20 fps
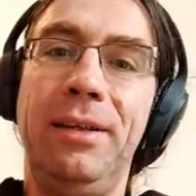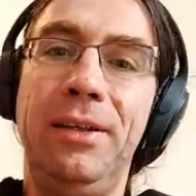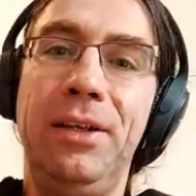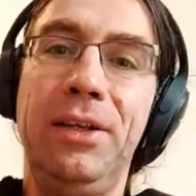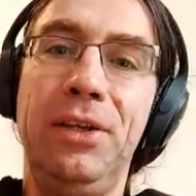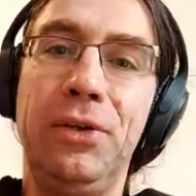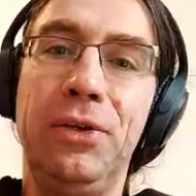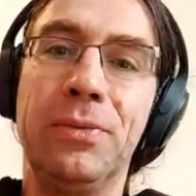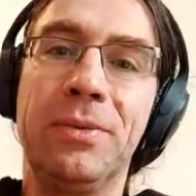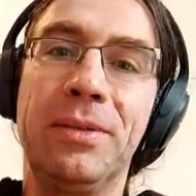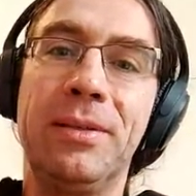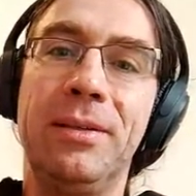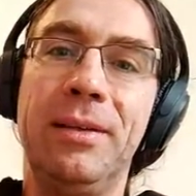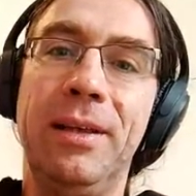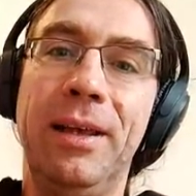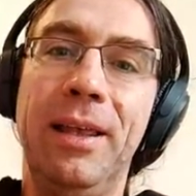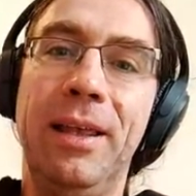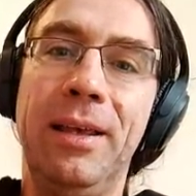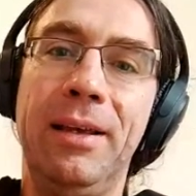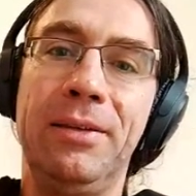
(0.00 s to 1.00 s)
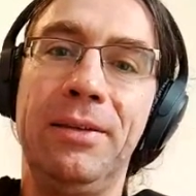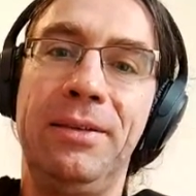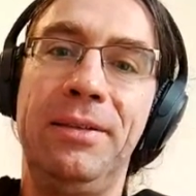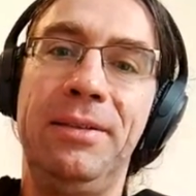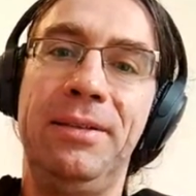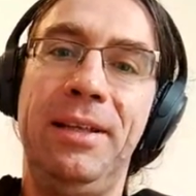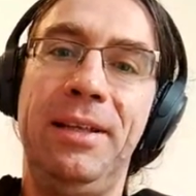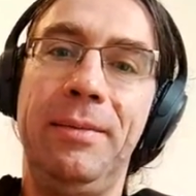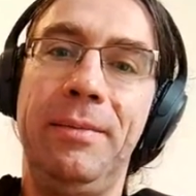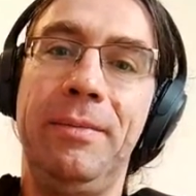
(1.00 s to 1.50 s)
Ethereum
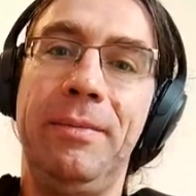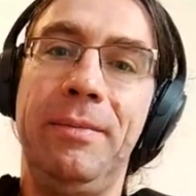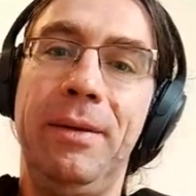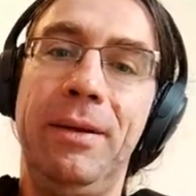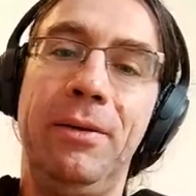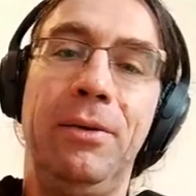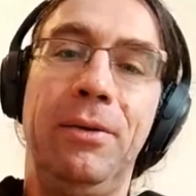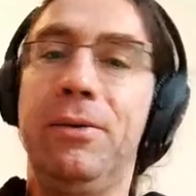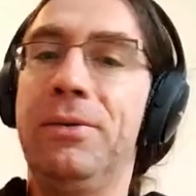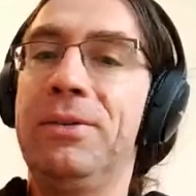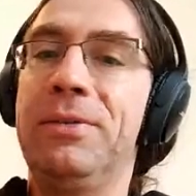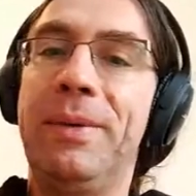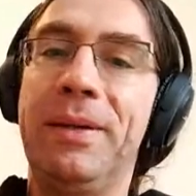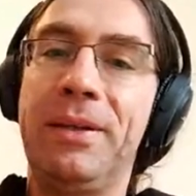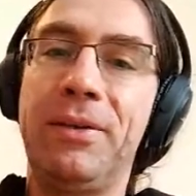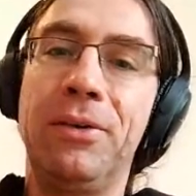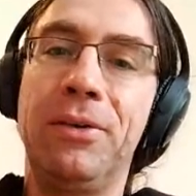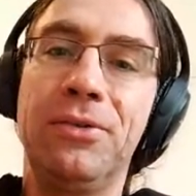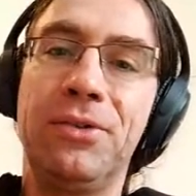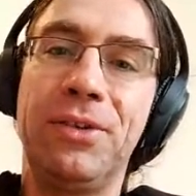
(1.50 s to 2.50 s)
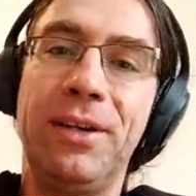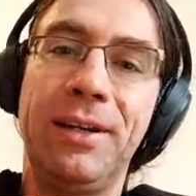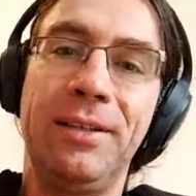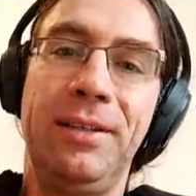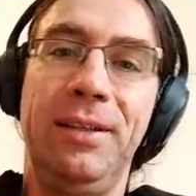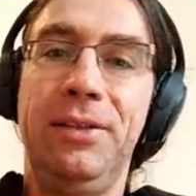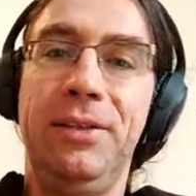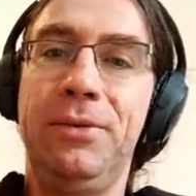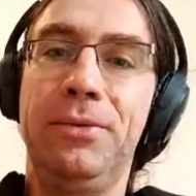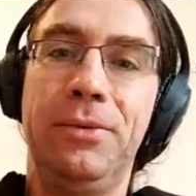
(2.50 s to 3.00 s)
ecosystem or smart contracts
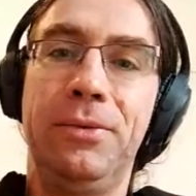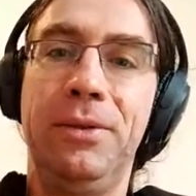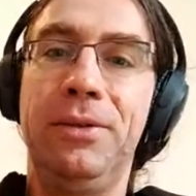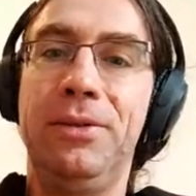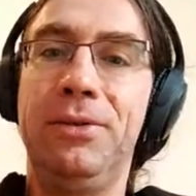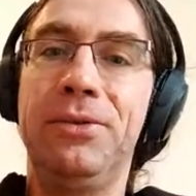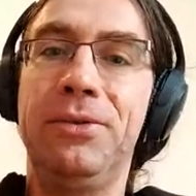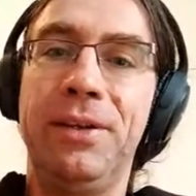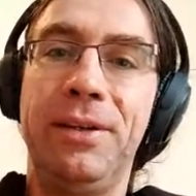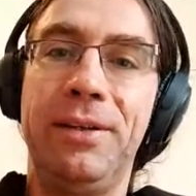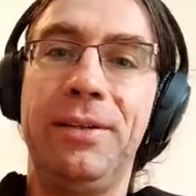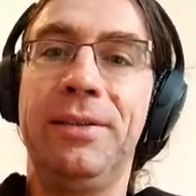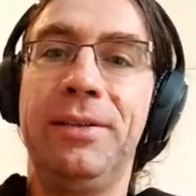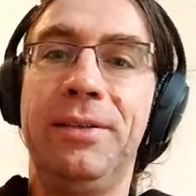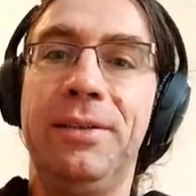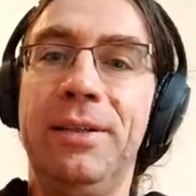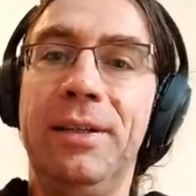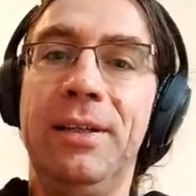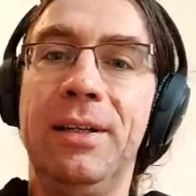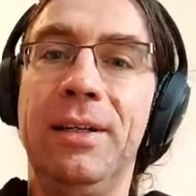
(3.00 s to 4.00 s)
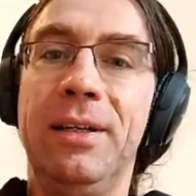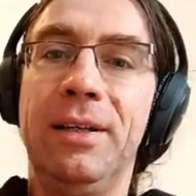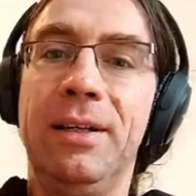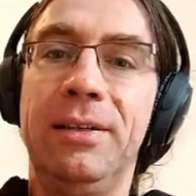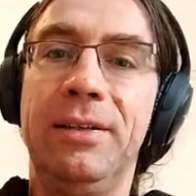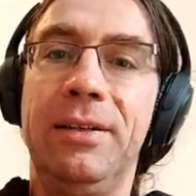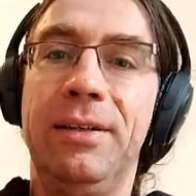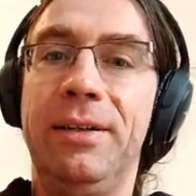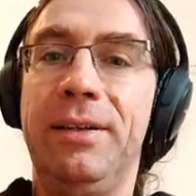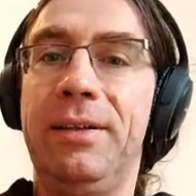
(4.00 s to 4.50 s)
into their
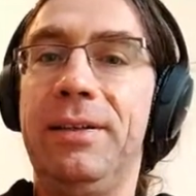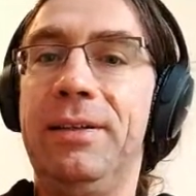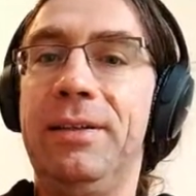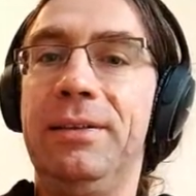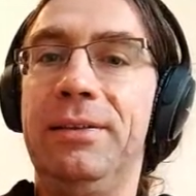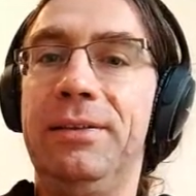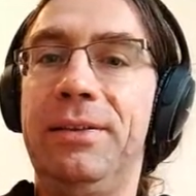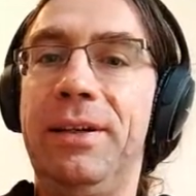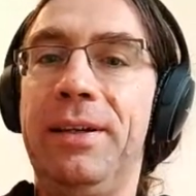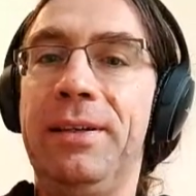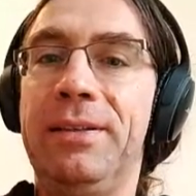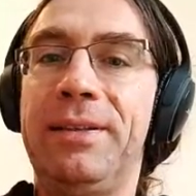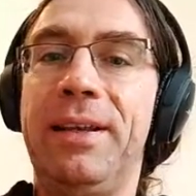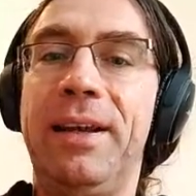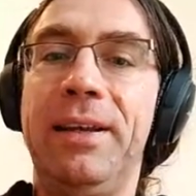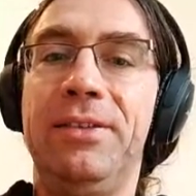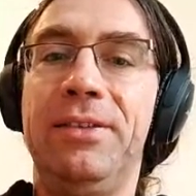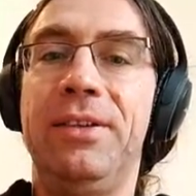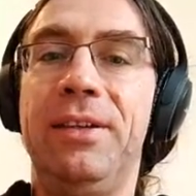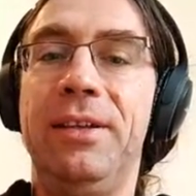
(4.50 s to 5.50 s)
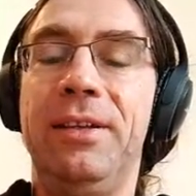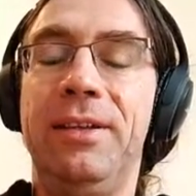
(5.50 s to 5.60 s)
sidechain.